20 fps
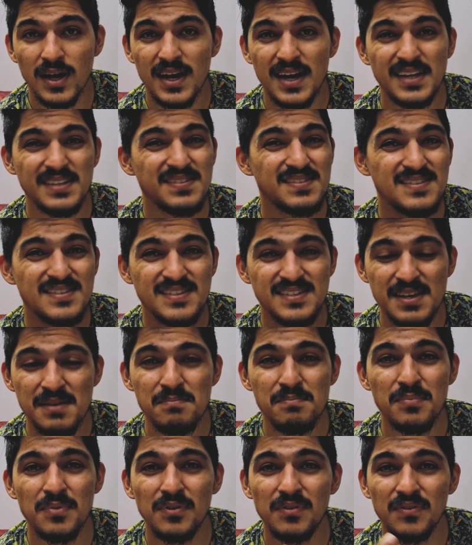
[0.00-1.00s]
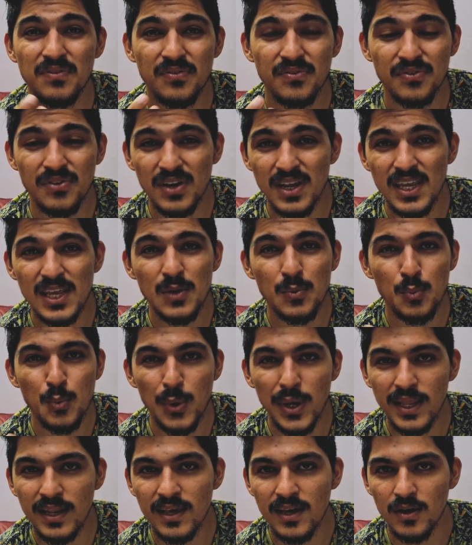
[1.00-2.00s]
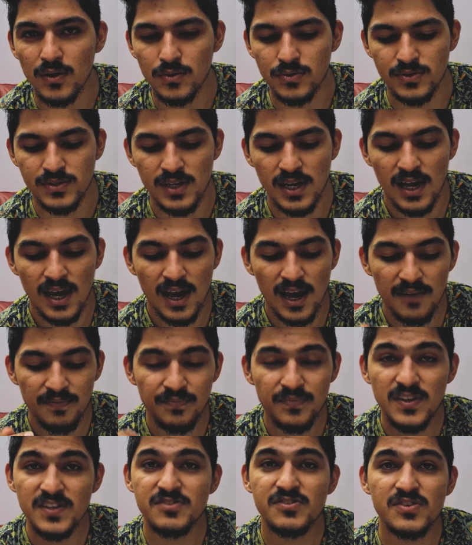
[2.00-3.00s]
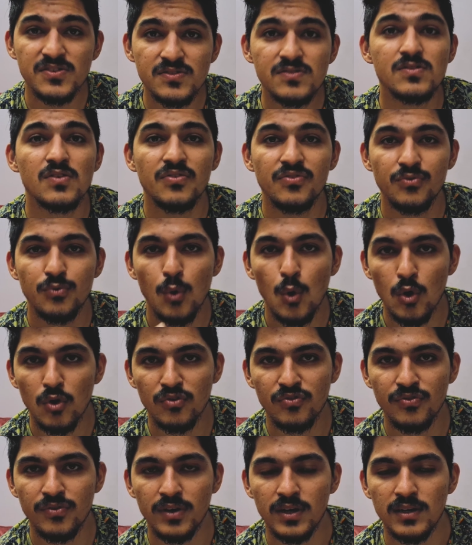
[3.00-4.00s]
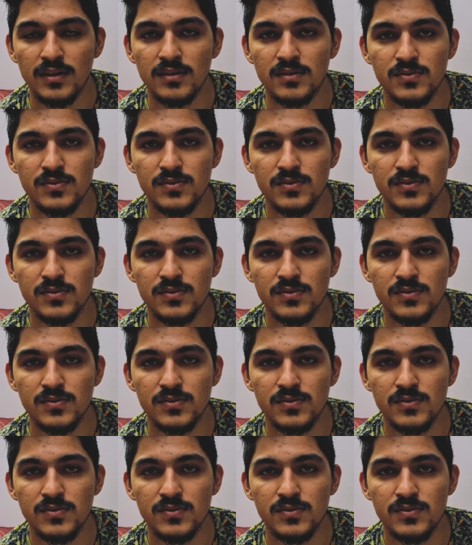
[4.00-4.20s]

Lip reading: in simple 3 videos. And this is the 4th one.